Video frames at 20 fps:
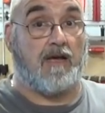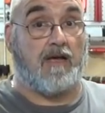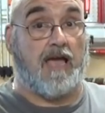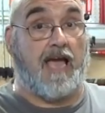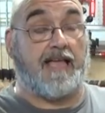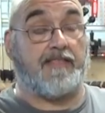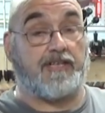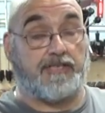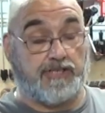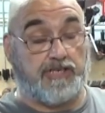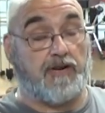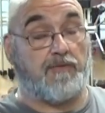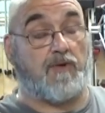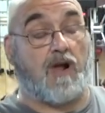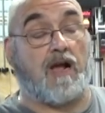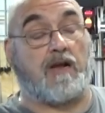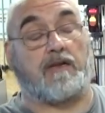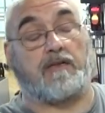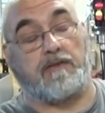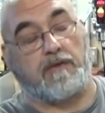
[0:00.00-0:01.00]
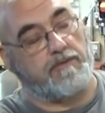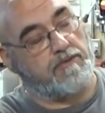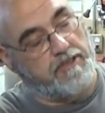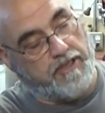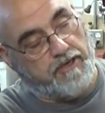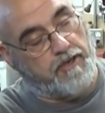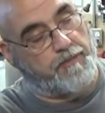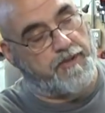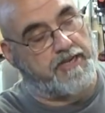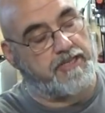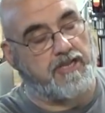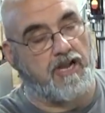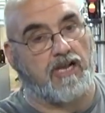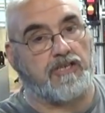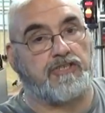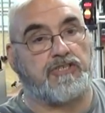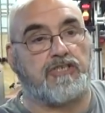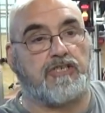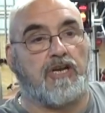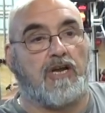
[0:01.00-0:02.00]
and the sheetrock. A little bit of
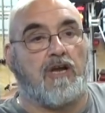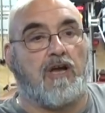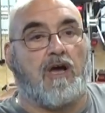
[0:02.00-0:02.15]
dust.